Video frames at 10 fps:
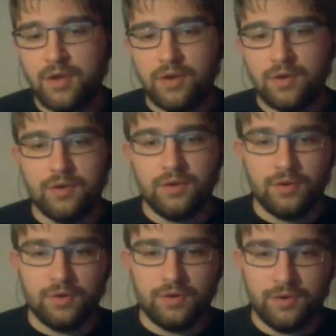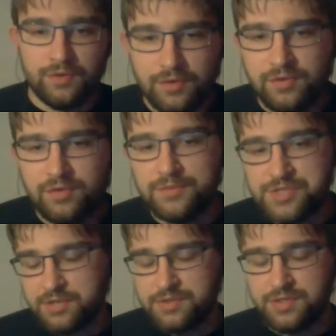Also some
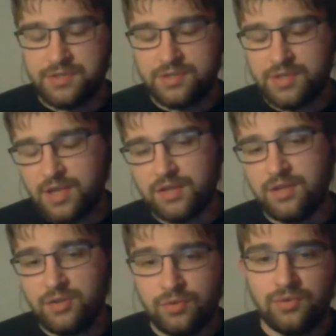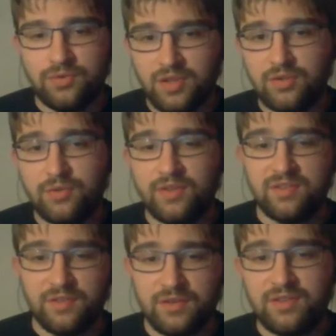changes regarding to CentOS
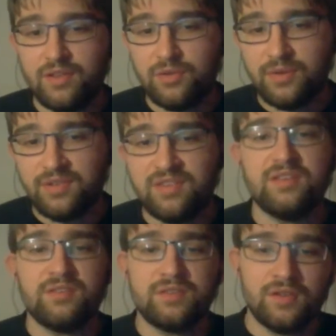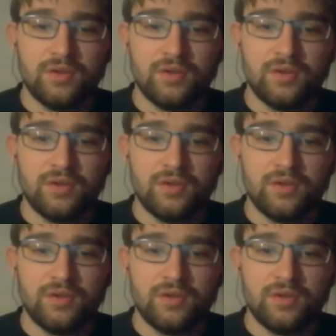7, CentOS 6.